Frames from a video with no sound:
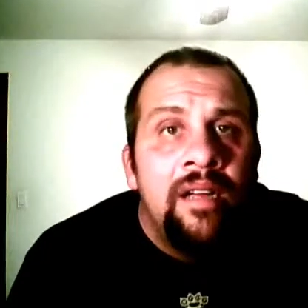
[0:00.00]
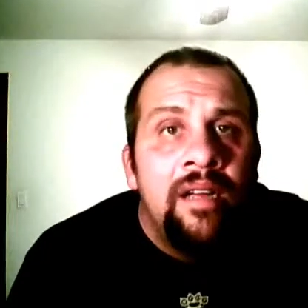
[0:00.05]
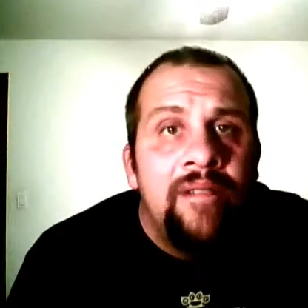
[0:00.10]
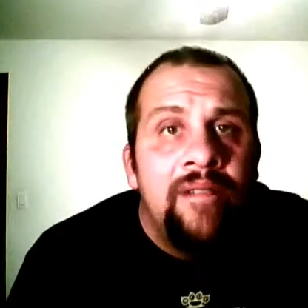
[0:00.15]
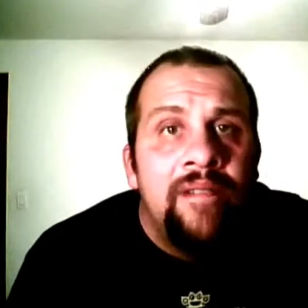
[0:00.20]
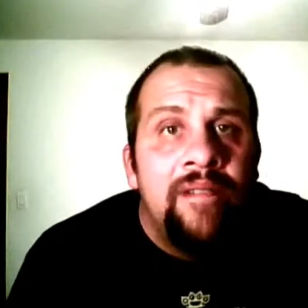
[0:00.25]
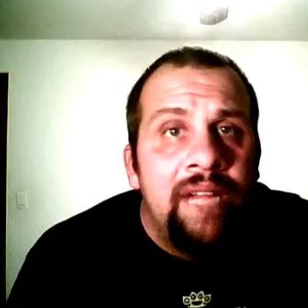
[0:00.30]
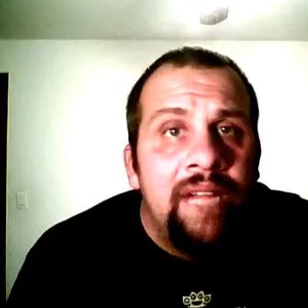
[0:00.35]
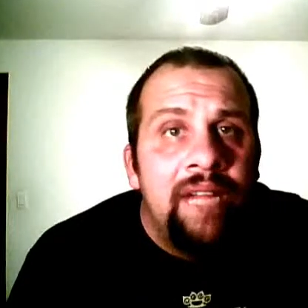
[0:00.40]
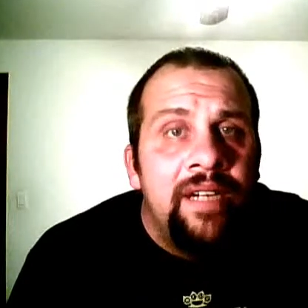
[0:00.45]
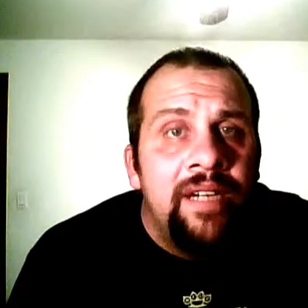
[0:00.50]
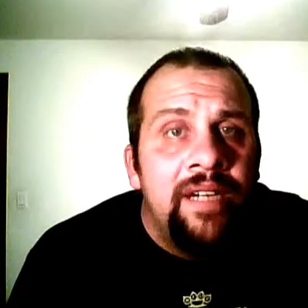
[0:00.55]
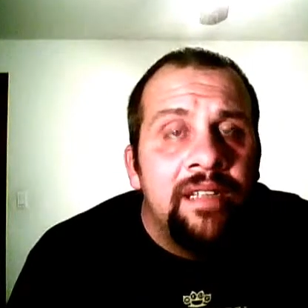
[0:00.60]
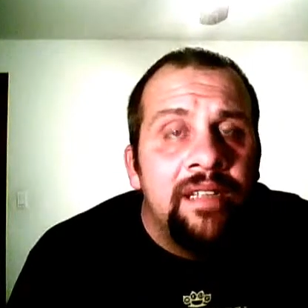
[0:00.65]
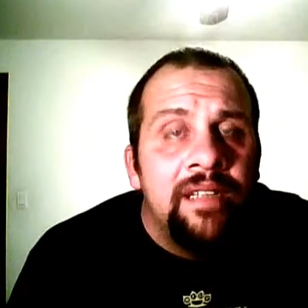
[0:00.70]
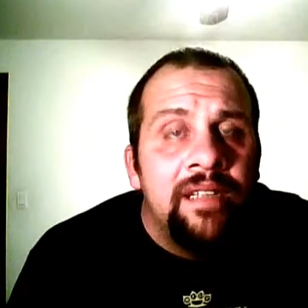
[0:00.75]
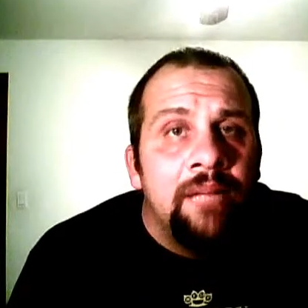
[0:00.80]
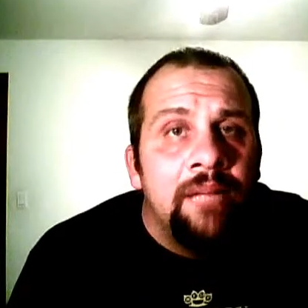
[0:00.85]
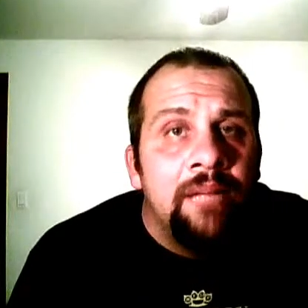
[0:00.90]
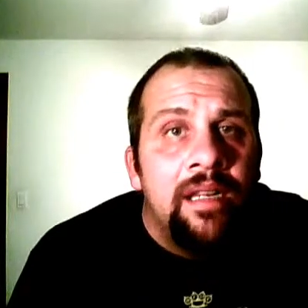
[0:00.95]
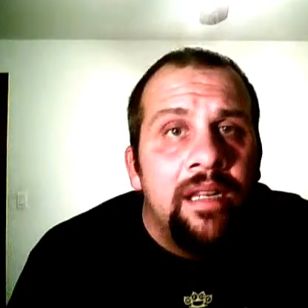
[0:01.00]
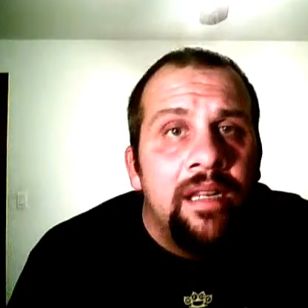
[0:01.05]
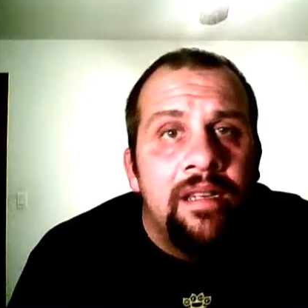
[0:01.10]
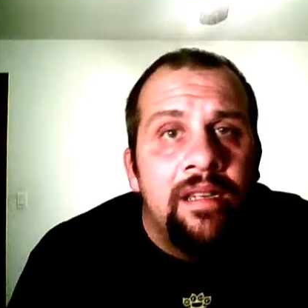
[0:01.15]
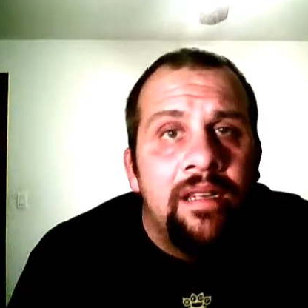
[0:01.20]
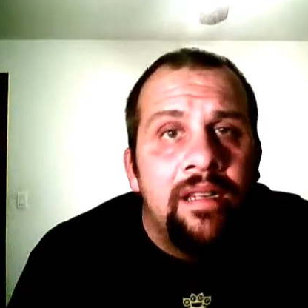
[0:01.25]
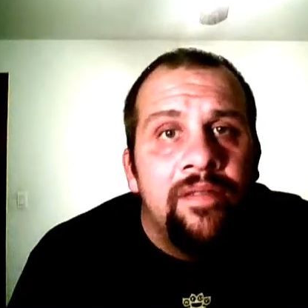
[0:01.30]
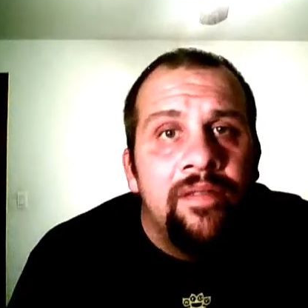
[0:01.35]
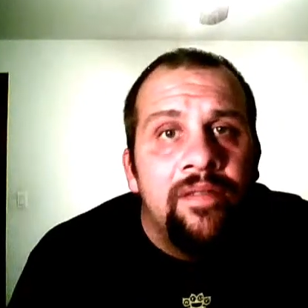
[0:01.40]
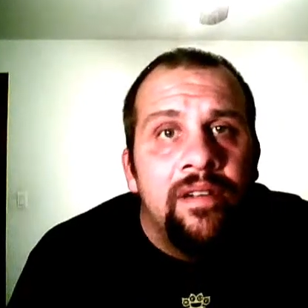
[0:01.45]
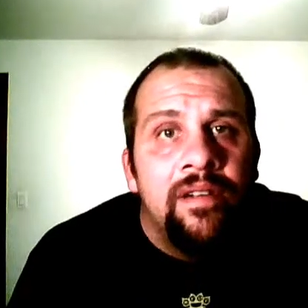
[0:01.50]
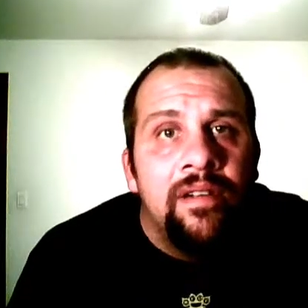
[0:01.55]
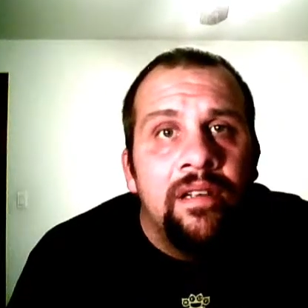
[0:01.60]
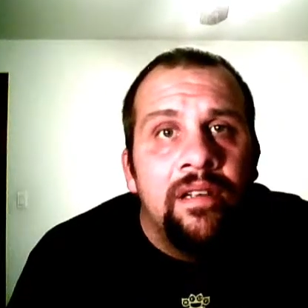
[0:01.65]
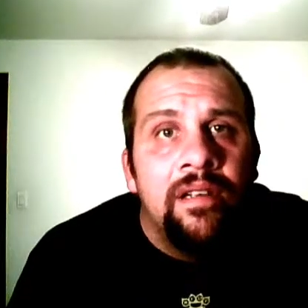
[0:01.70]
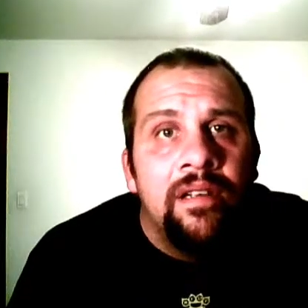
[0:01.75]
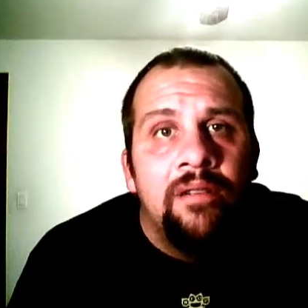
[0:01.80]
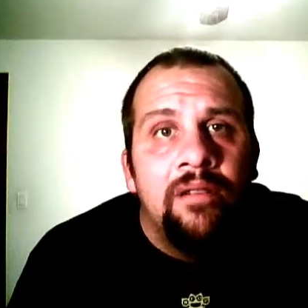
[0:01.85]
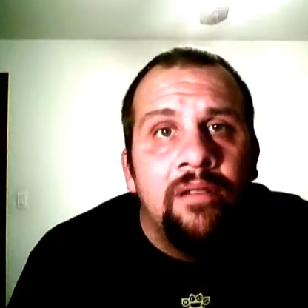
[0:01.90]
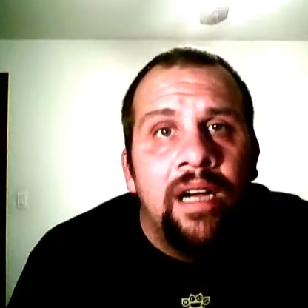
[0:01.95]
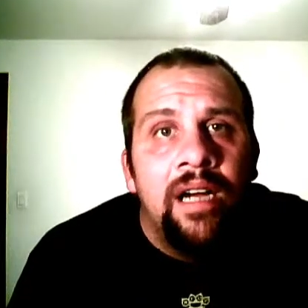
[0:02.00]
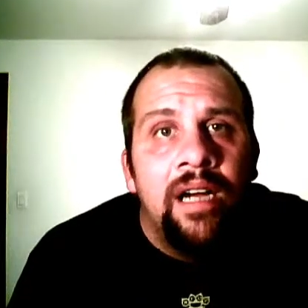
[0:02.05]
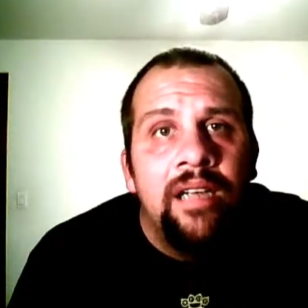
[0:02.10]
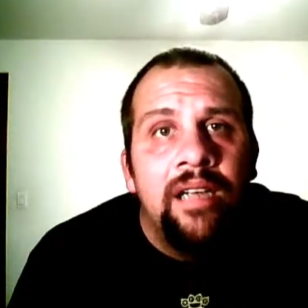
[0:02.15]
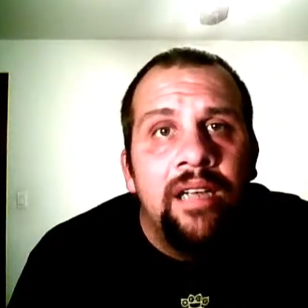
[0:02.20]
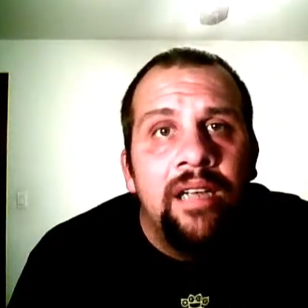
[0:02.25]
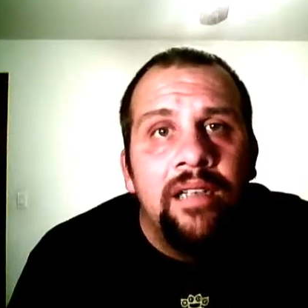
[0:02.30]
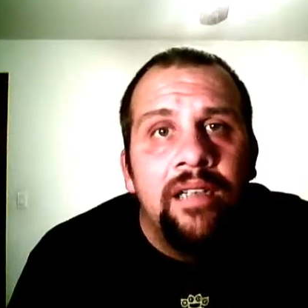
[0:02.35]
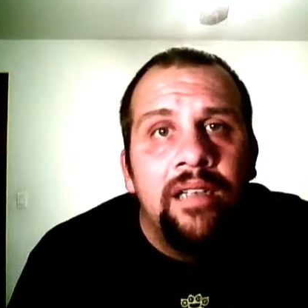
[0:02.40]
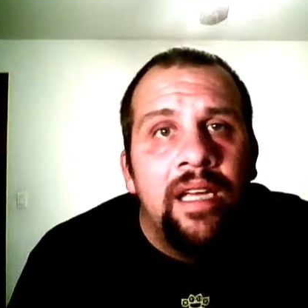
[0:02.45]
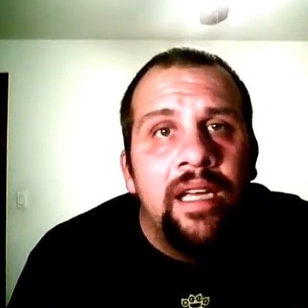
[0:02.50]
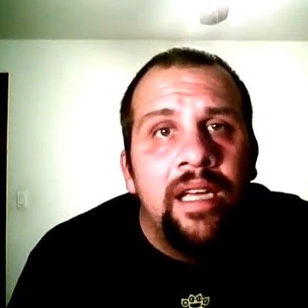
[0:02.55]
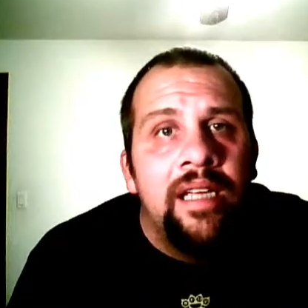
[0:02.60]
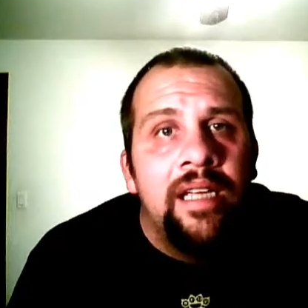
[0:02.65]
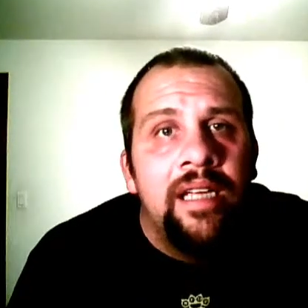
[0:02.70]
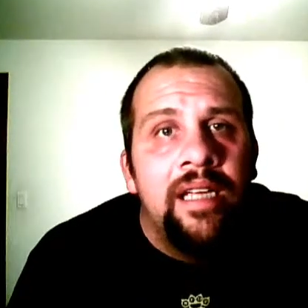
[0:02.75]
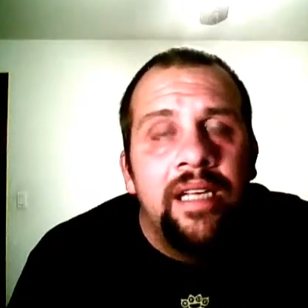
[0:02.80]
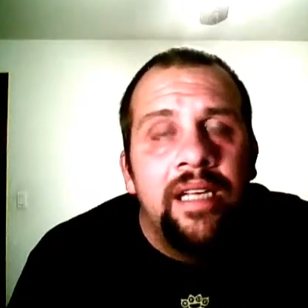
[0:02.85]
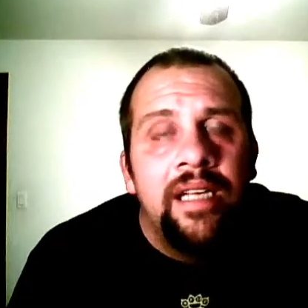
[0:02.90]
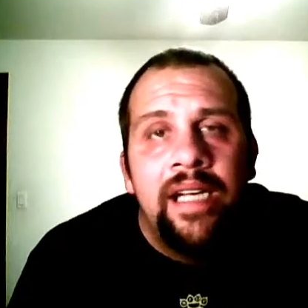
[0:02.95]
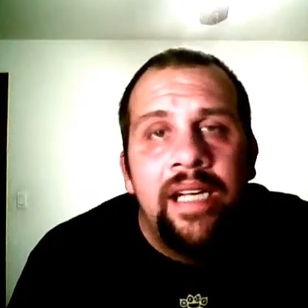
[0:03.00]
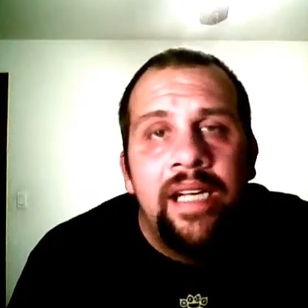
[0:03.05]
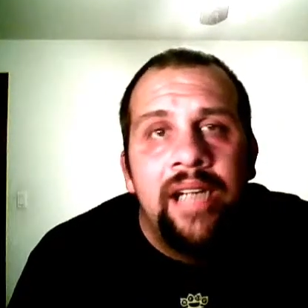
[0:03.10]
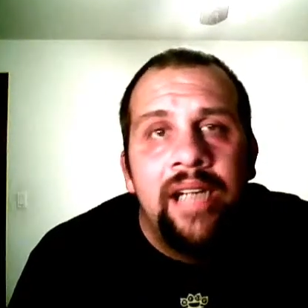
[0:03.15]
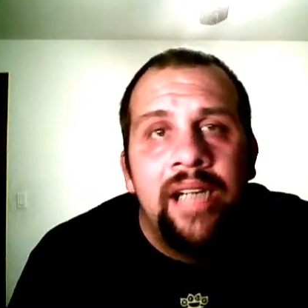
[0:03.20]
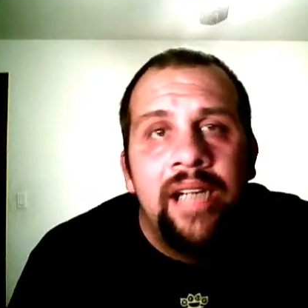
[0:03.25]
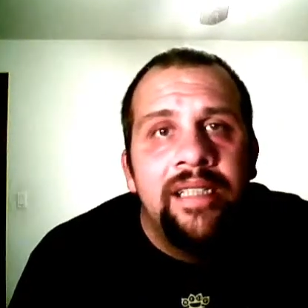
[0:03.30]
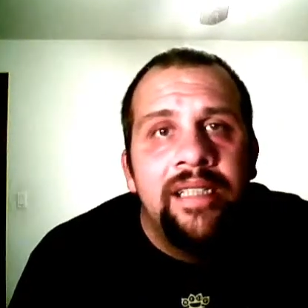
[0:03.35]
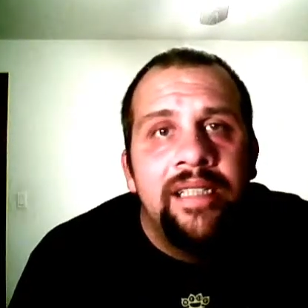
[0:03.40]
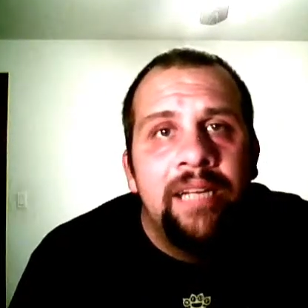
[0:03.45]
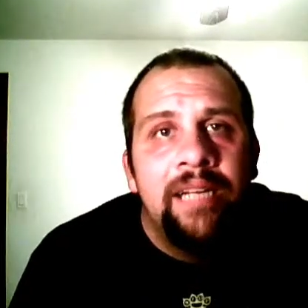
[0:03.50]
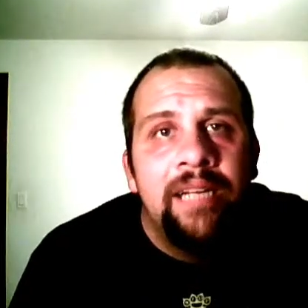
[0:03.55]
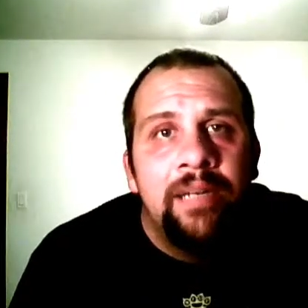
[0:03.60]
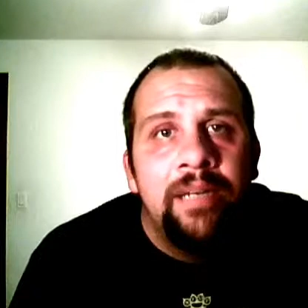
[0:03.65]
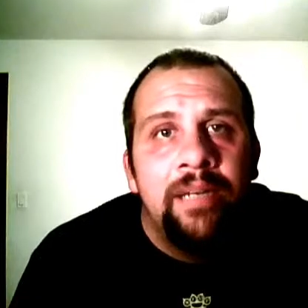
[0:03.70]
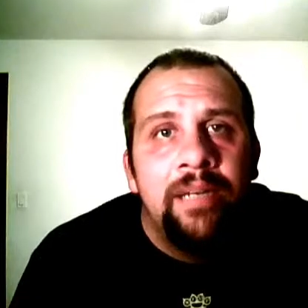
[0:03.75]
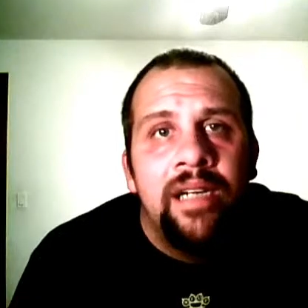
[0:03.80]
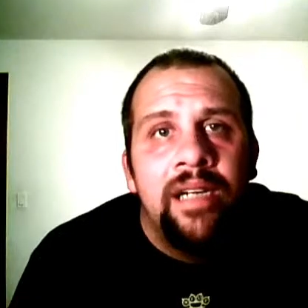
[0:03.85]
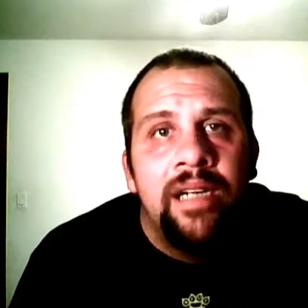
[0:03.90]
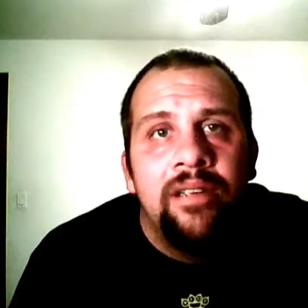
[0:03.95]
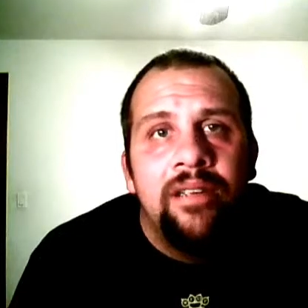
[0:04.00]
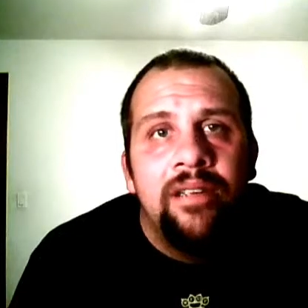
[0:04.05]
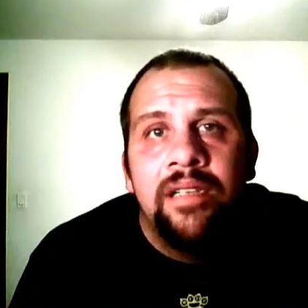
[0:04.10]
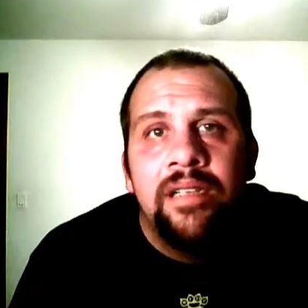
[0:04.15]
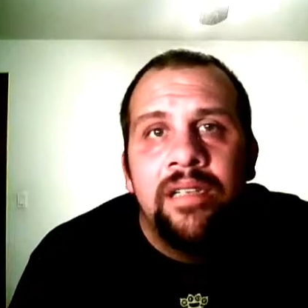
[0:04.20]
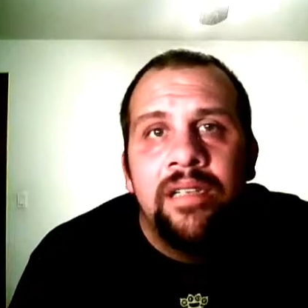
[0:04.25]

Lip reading: 5 figures a month for a little while, and then I just got burned out.